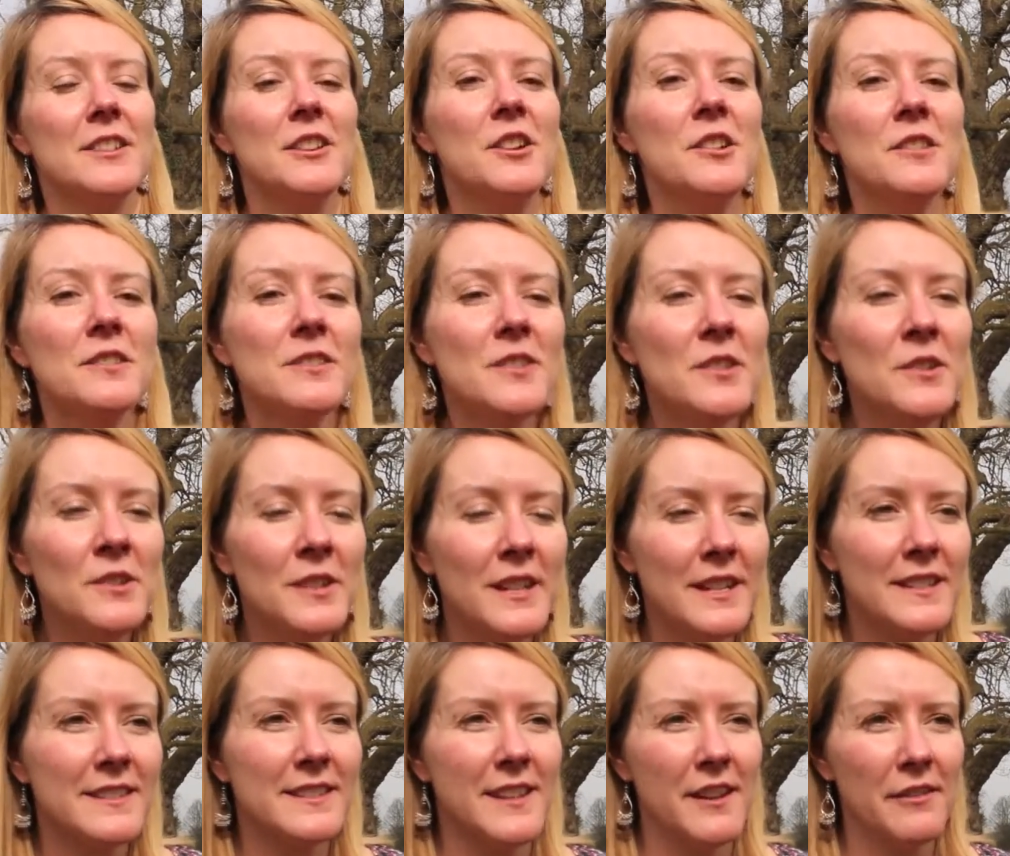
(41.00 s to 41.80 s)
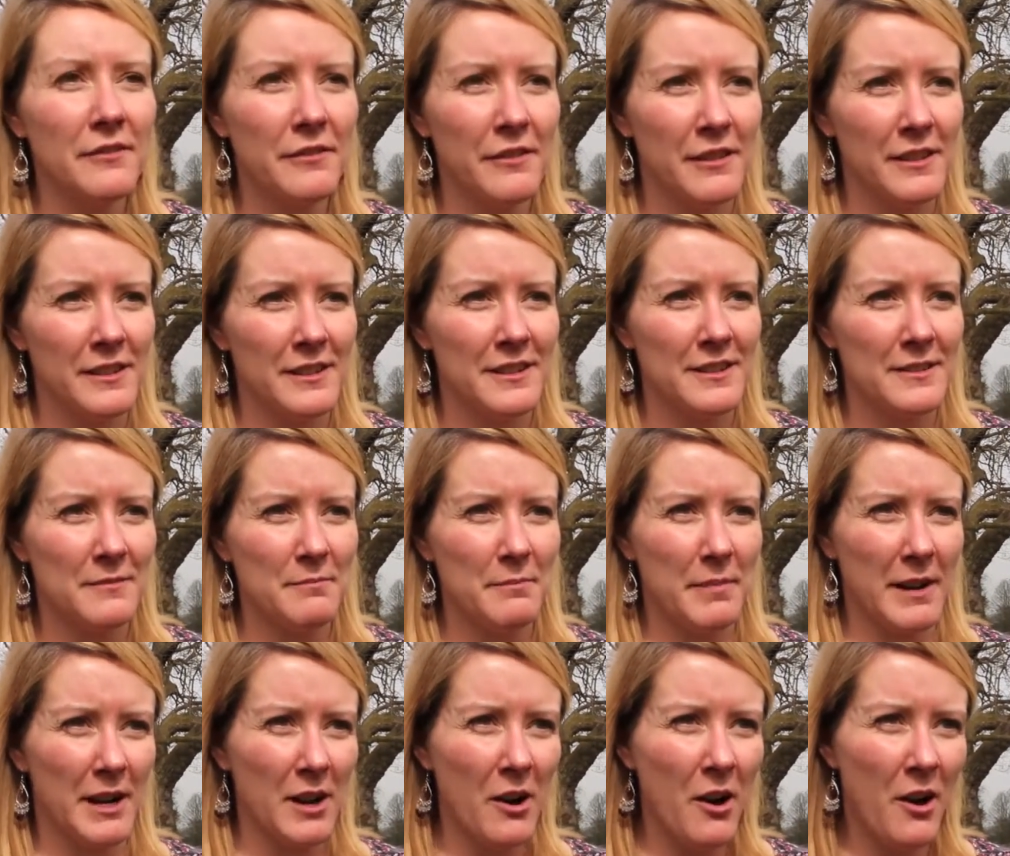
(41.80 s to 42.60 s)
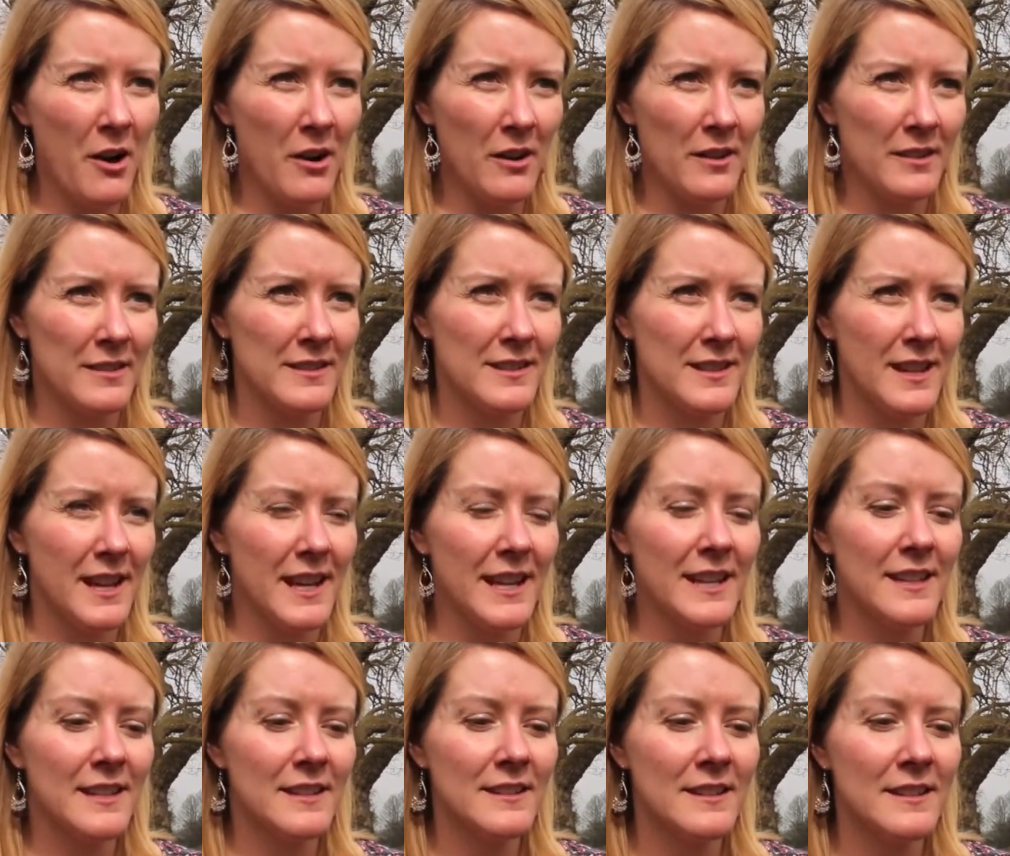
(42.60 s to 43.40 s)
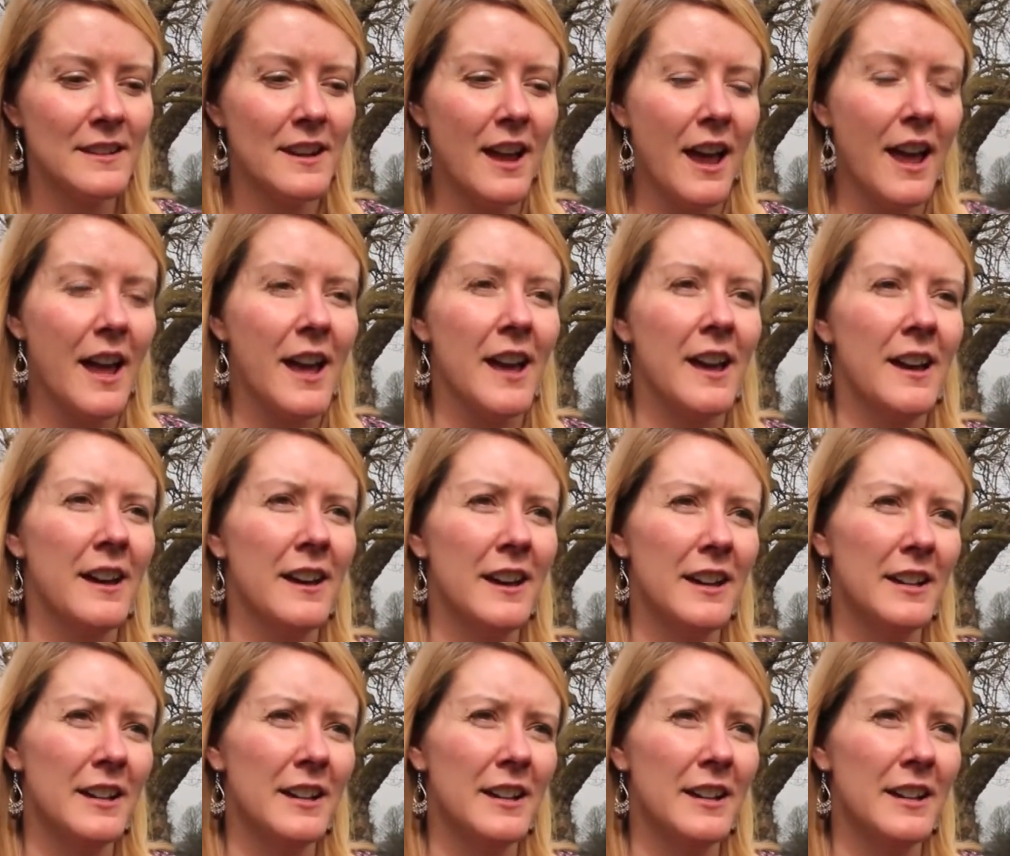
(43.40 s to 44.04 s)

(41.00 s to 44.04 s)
NotSchool is different because it isn't a